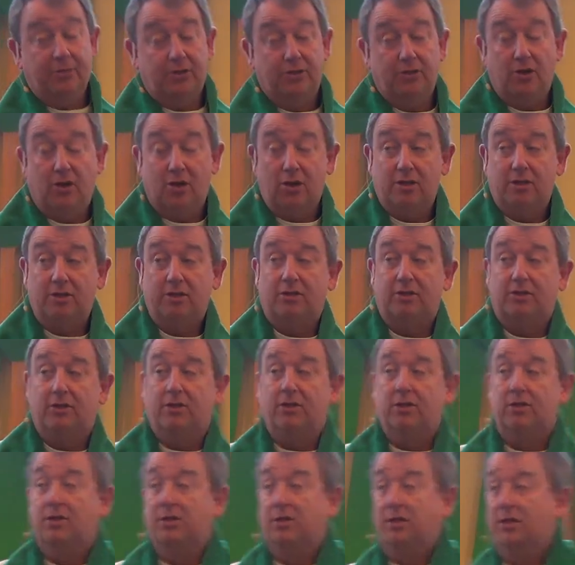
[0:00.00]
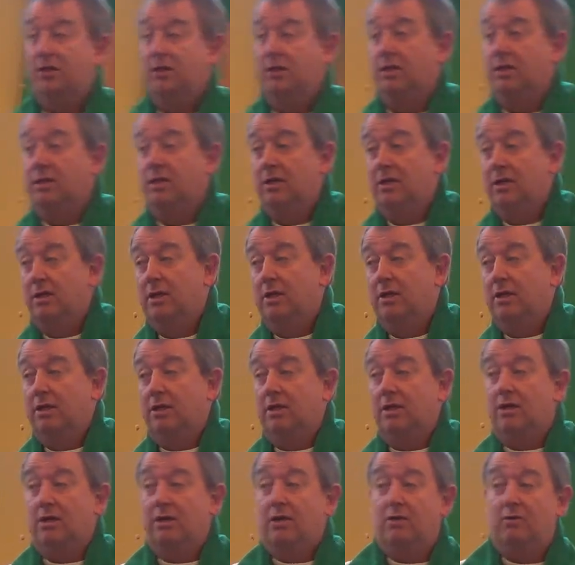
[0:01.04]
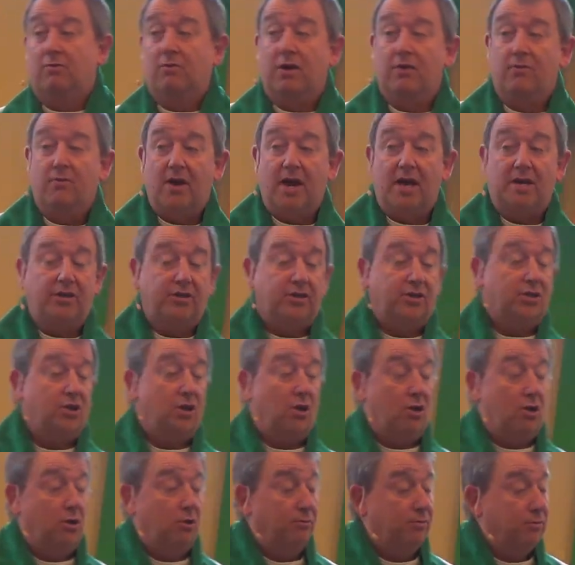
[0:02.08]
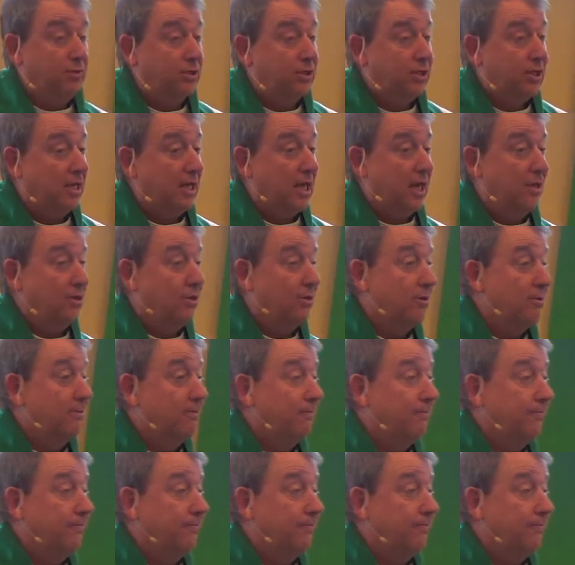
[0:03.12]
songs, we read psalms together,